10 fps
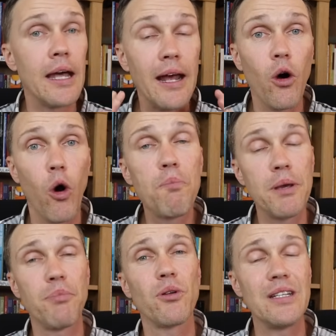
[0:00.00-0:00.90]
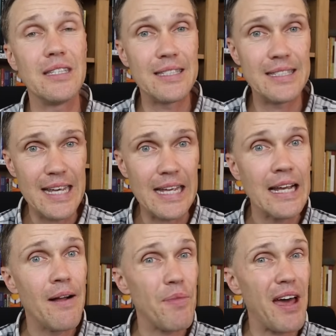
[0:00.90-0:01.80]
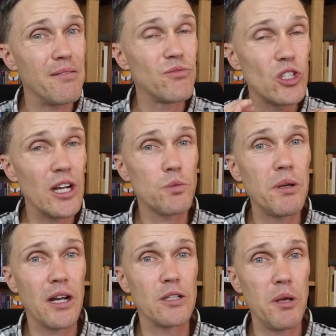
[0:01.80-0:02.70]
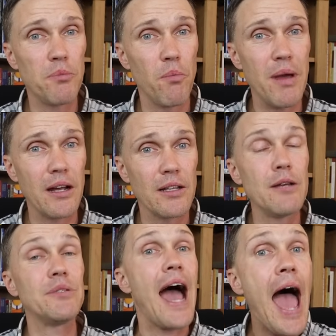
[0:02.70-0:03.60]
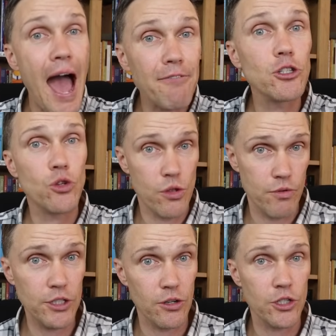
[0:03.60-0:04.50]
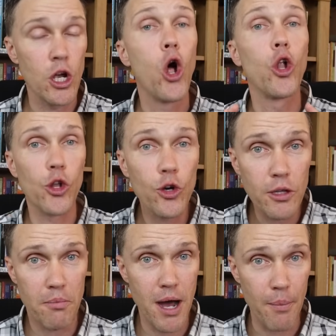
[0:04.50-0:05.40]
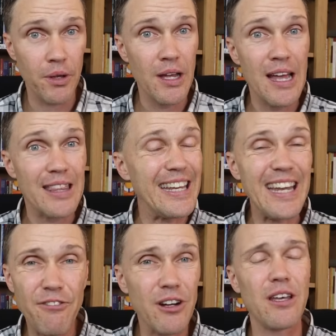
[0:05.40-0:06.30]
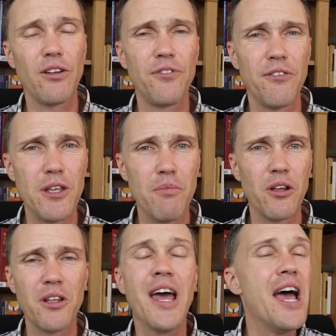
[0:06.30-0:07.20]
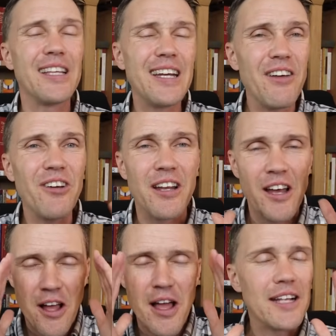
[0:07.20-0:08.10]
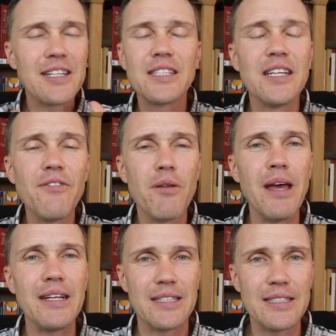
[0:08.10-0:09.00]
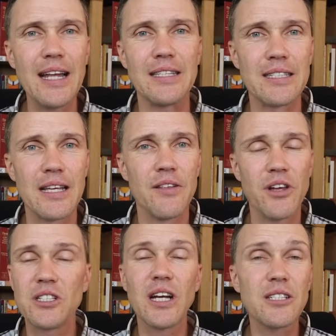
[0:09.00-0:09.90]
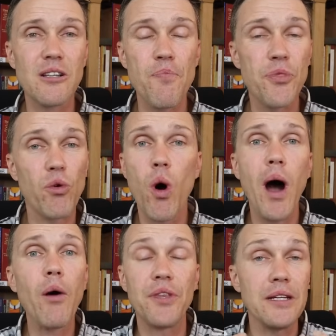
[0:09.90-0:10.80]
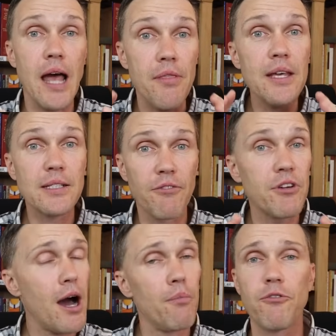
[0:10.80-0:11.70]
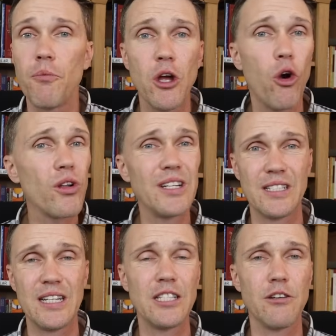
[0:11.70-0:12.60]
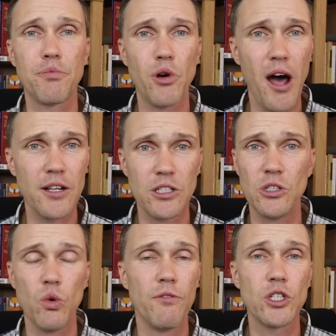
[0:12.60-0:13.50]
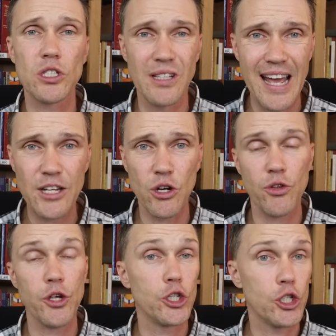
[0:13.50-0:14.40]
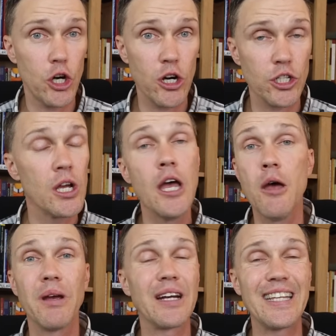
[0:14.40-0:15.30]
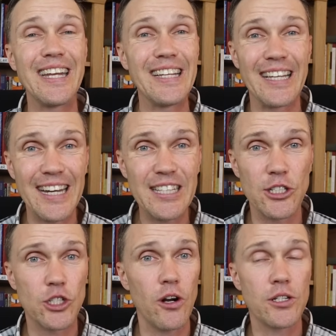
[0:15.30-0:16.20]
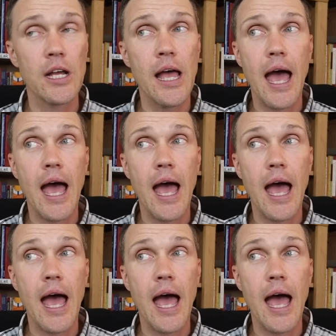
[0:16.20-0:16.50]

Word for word: And I hope people can see that just because people make claims, you have to do the research. Look them up. They never killed 50 million. They didn't even, it doesn't even make sense. They just throw out these. And these have come from the earliest days of Protestants who have slandered the church because they didn't like the church.